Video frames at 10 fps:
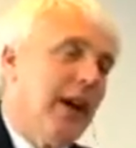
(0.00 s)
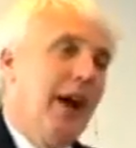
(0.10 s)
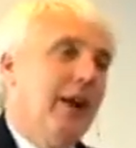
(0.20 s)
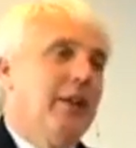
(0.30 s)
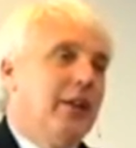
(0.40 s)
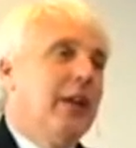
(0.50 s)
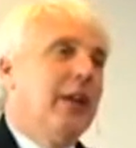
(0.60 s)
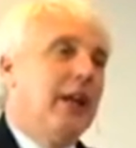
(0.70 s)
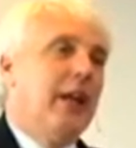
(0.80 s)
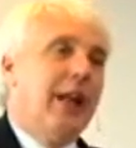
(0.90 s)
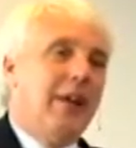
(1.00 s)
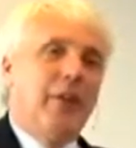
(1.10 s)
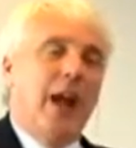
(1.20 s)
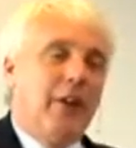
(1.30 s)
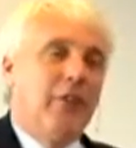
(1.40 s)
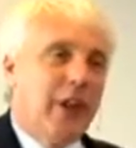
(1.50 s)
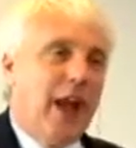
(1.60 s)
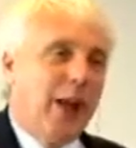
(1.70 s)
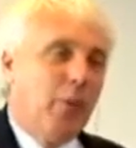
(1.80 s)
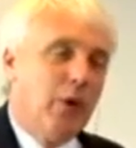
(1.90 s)
And indeed, in
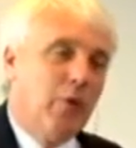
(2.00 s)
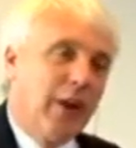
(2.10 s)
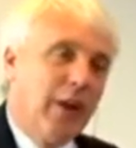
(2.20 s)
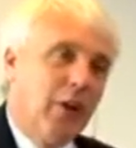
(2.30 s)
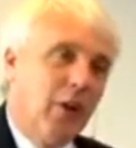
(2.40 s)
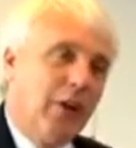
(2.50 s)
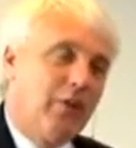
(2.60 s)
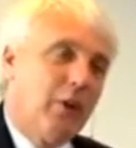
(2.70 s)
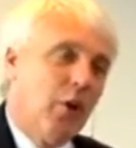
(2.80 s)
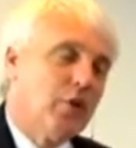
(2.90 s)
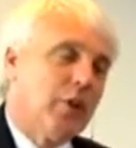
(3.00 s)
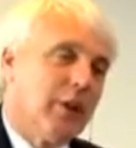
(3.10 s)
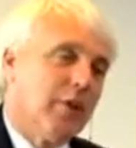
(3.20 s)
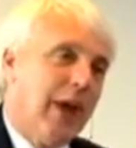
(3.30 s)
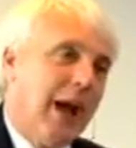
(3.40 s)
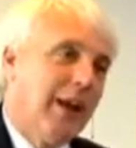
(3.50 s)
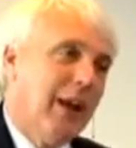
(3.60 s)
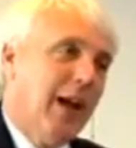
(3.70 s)
Afghanistan, we recognised the logic of that.